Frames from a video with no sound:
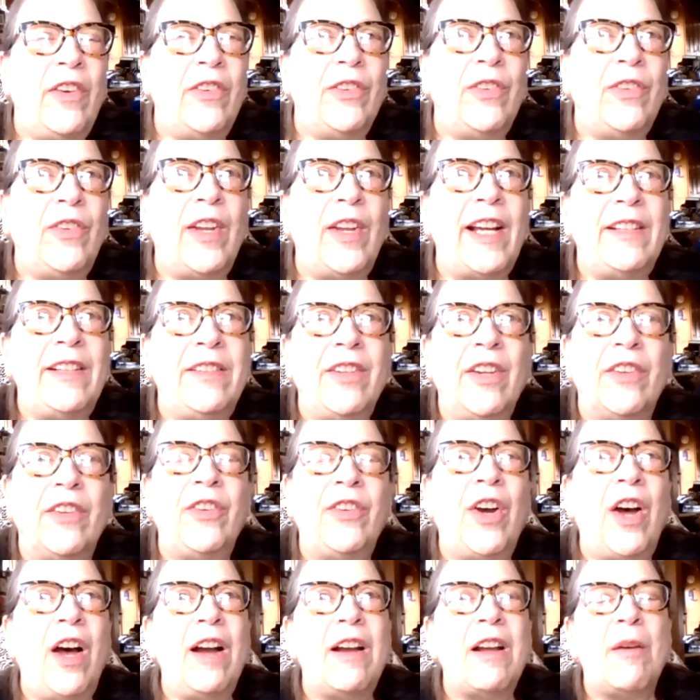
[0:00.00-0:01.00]
there's lots of
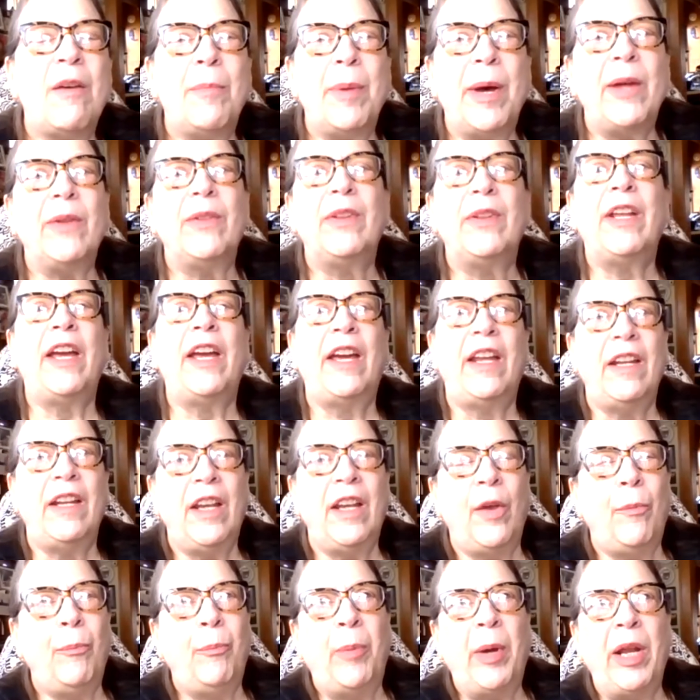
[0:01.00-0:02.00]
talk about that,
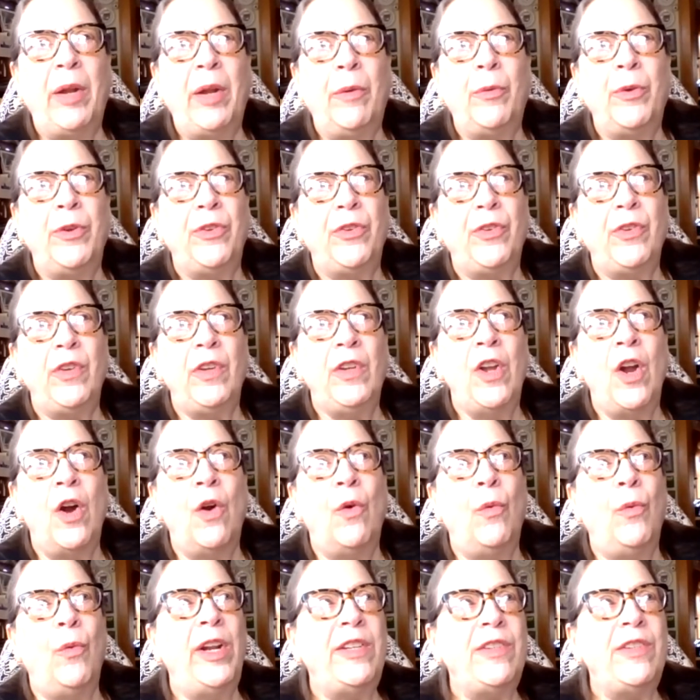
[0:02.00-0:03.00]
but it was, you
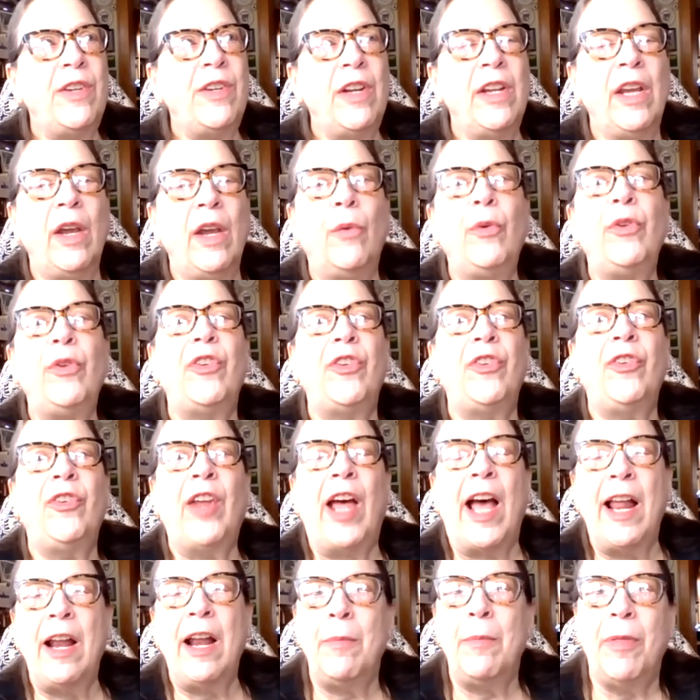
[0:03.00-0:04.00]
know, originally it was a
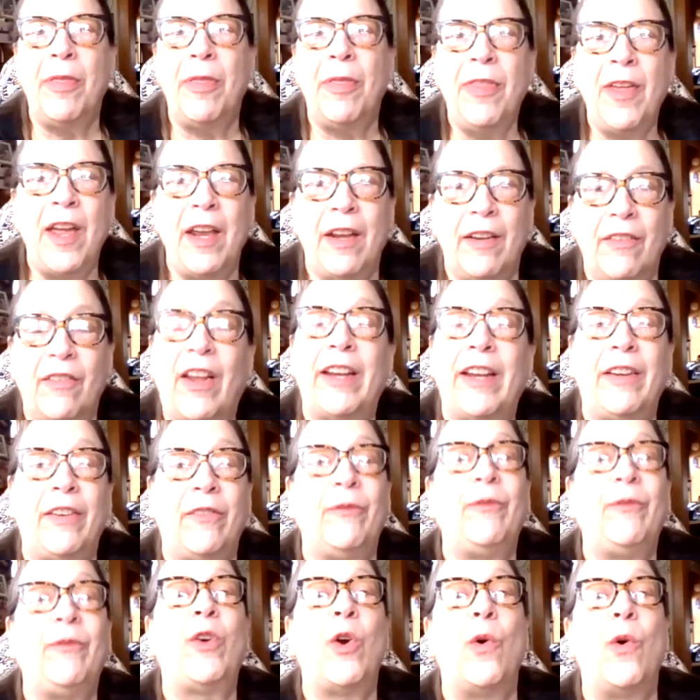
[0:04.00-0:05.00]
solemn thing like
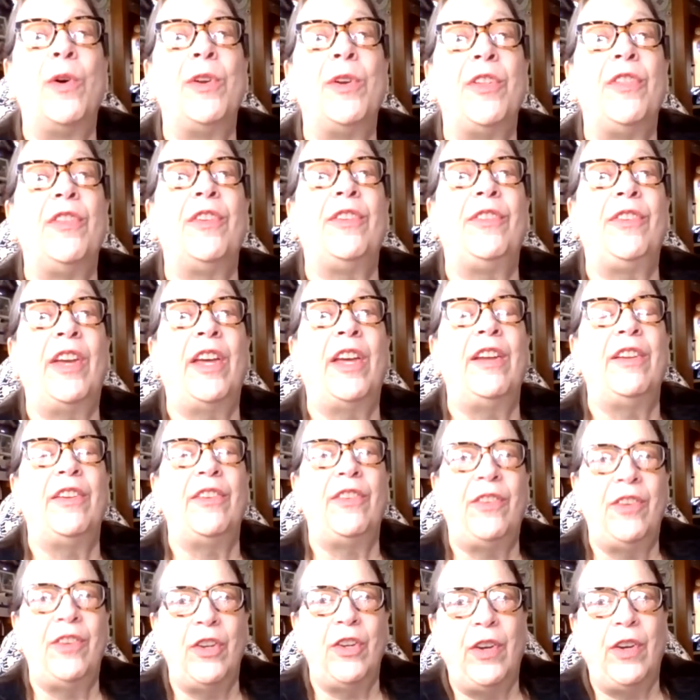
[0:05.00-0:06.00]
going to the dentist.